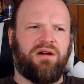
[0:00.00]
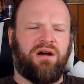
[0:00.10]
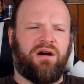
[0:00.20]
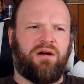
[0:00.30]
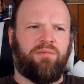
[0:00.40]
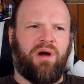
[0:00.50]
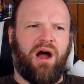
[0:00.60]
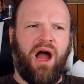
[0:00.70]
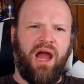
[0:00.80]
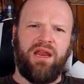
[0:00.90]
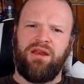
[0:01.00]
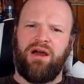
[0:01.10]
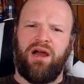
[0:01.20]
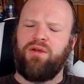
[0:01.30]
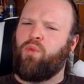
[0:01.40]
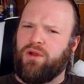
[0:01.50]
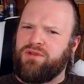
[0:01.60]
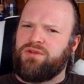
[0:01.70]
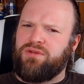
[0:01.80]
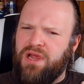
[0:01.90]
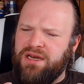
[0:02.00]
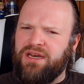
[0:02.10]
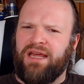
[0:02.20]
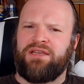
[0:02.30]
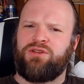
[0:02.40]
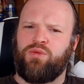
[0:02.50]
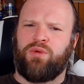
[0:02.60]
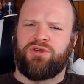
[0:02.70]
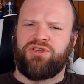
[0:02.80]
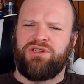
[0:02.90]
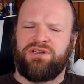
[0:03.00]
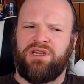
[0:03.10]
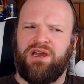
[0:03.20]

I want and like to watch it,